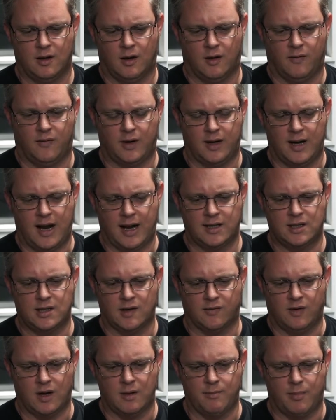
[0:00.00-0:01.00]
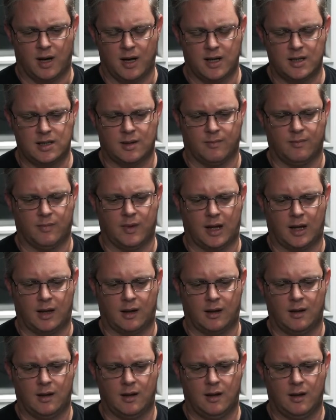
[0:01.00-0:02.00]
often negatively, by
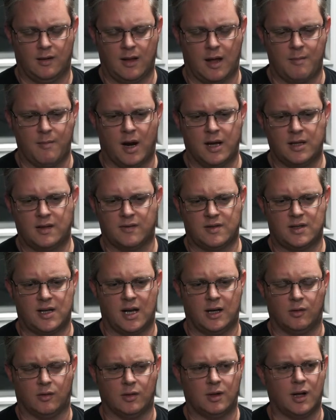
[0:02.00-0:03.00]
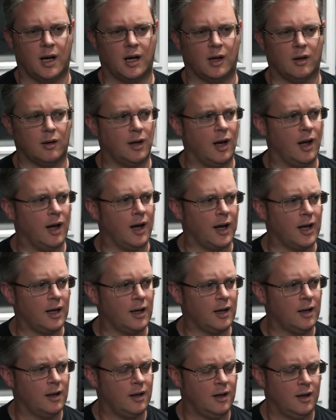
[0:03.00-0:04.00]
something they might have said or done online.